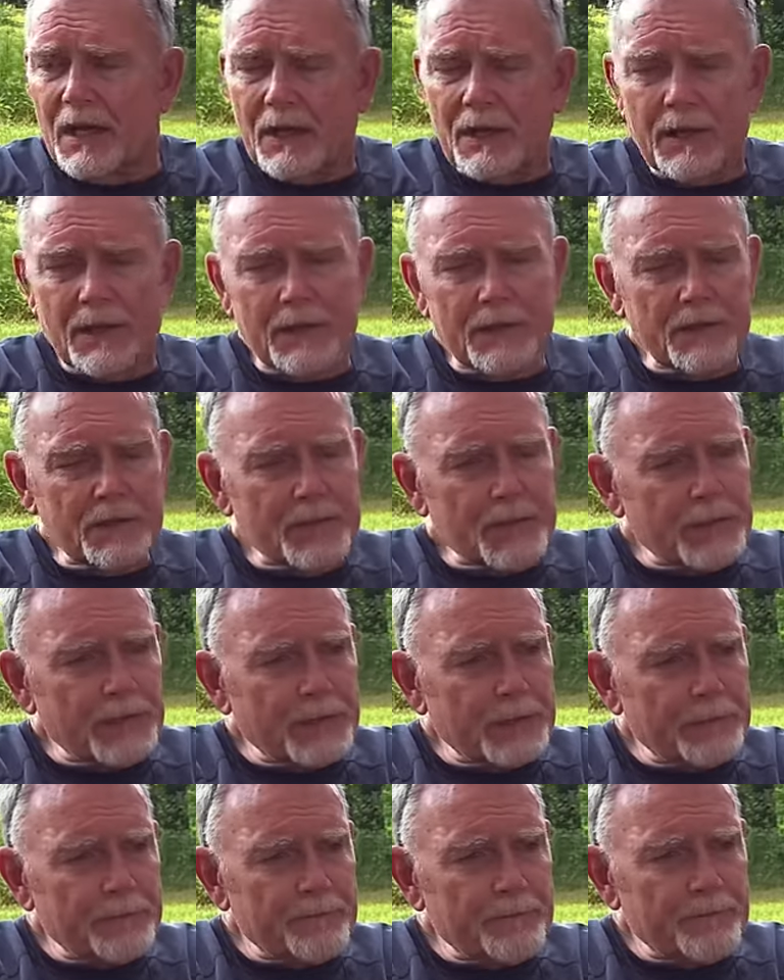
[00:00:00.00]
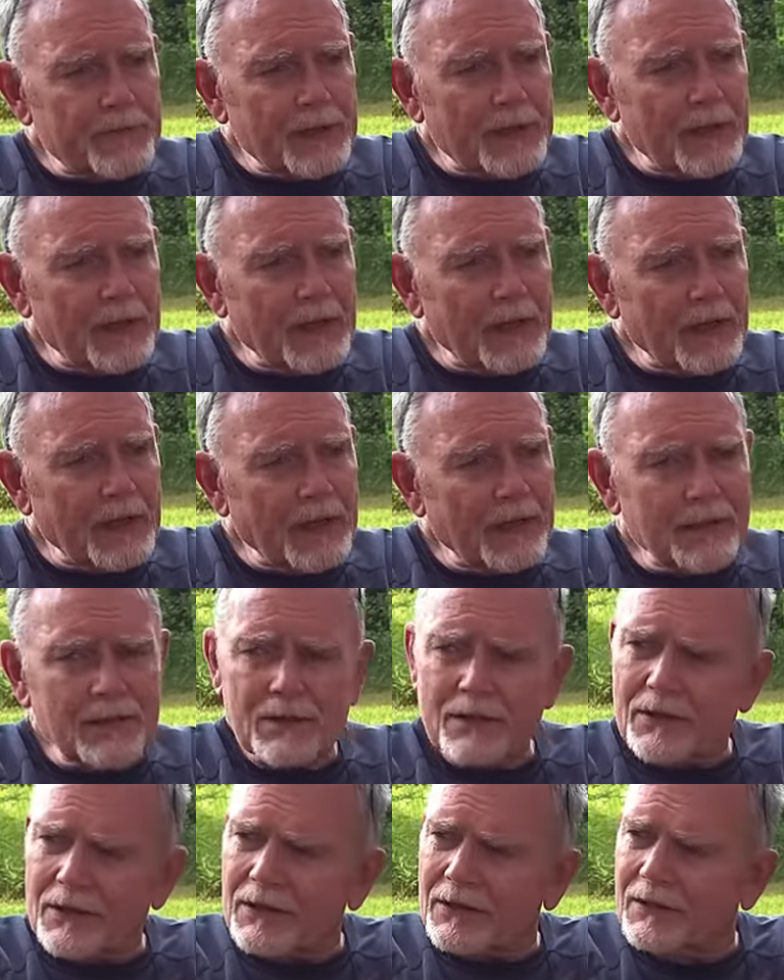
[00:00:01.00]
And, um,
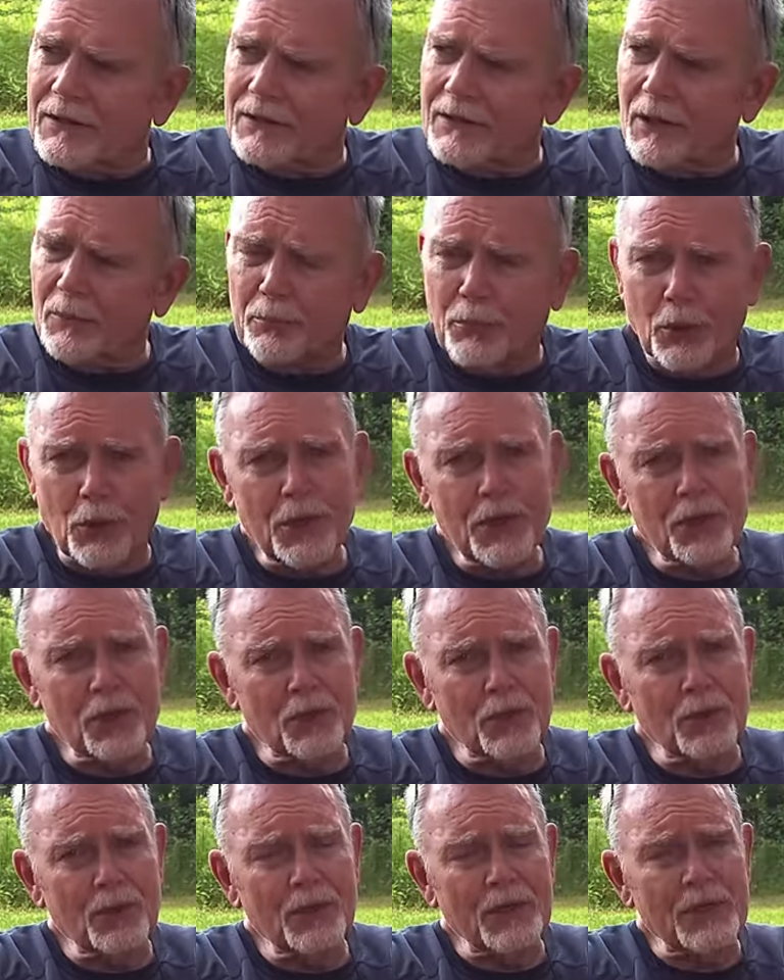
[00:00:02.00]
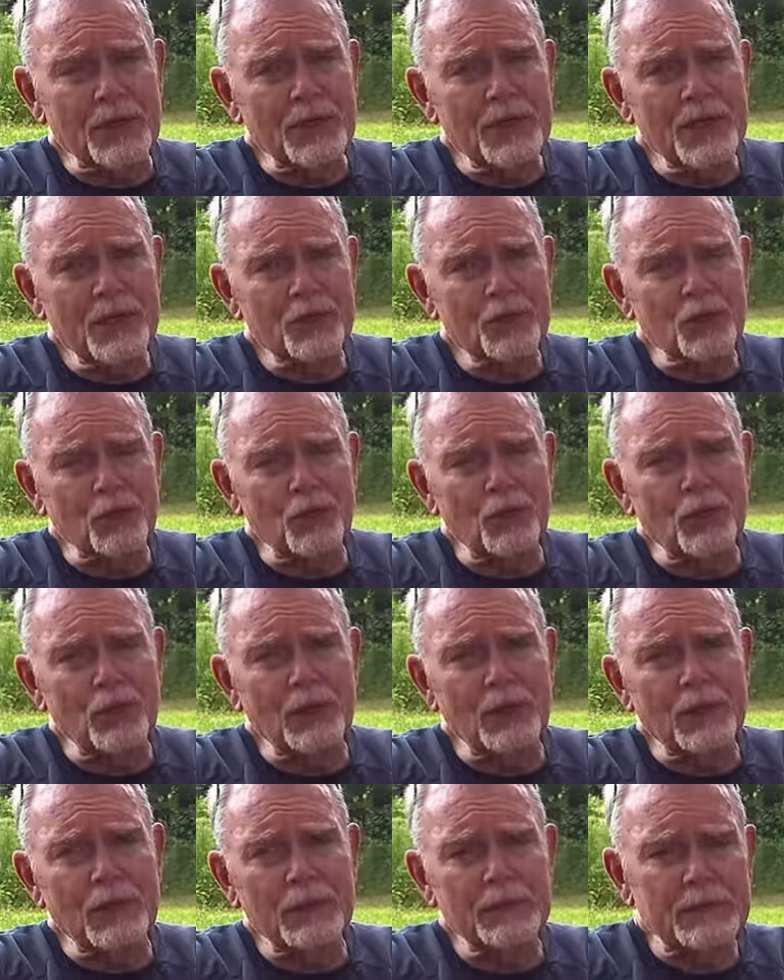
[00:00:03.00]
and a pretty good
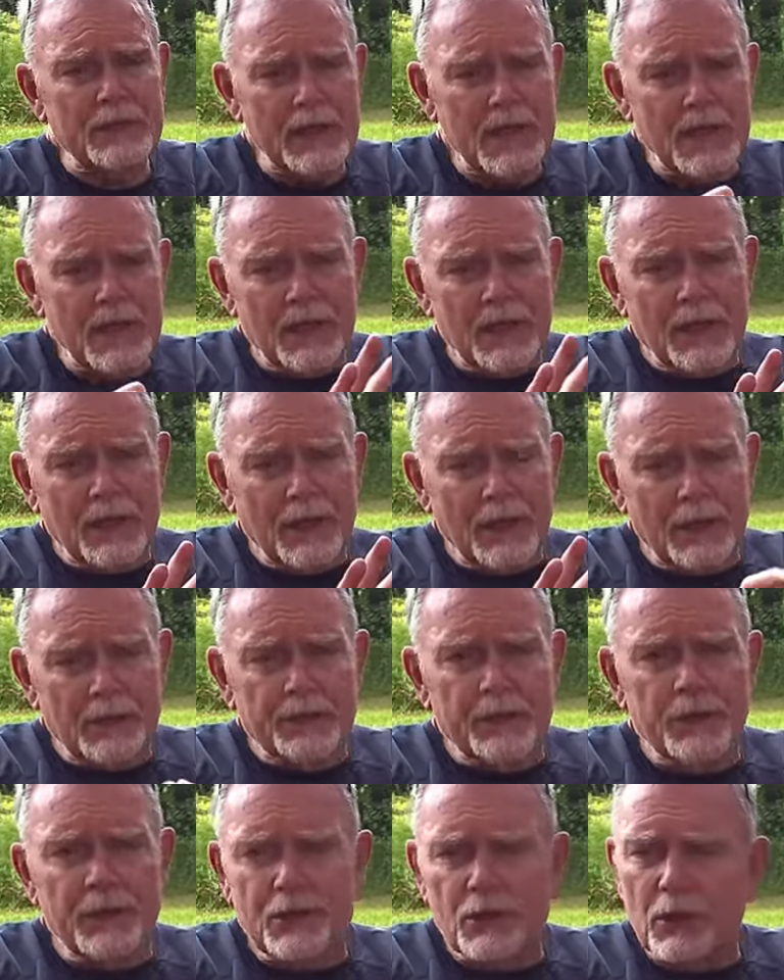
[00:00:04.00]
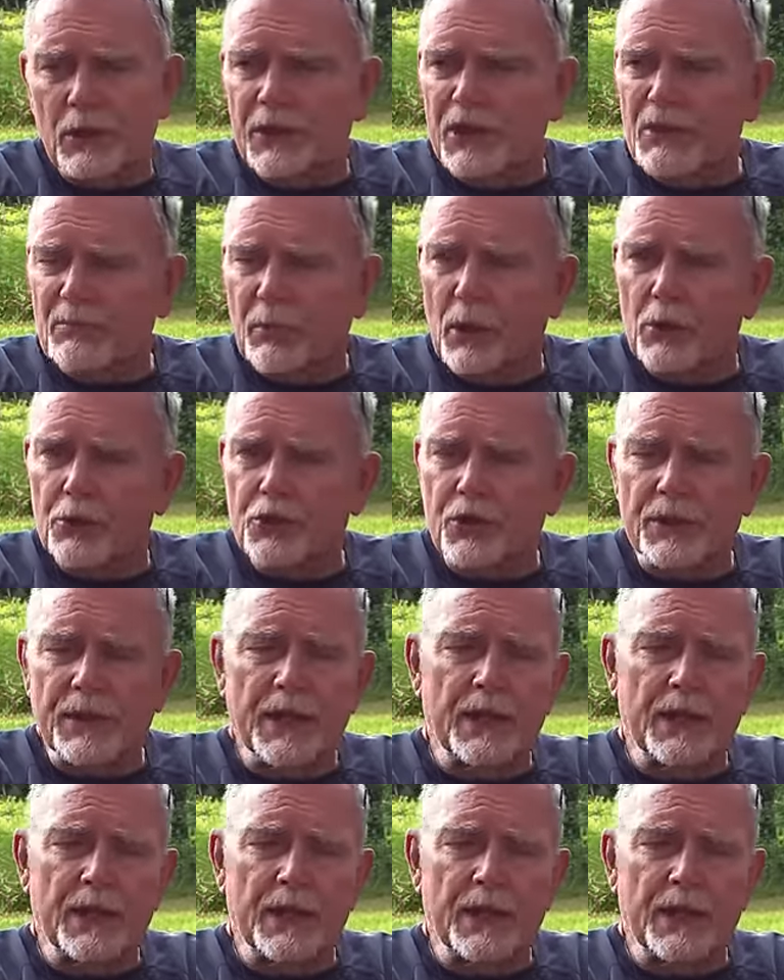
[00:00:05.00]
initial, uh, uh, initial explosion.